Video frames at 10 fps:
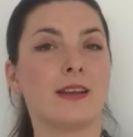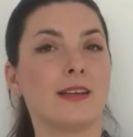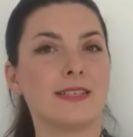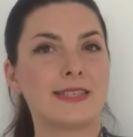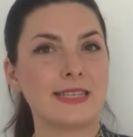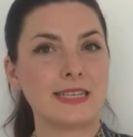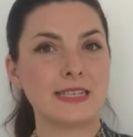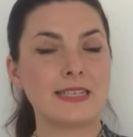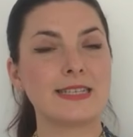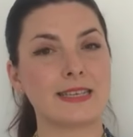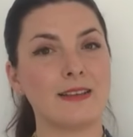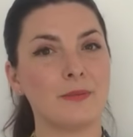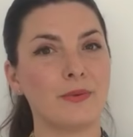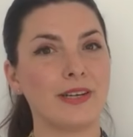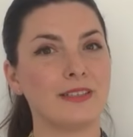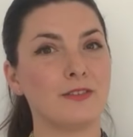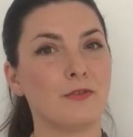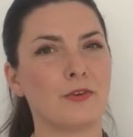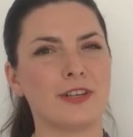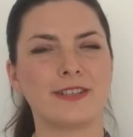a season celebrated
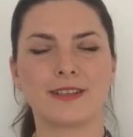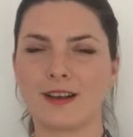for its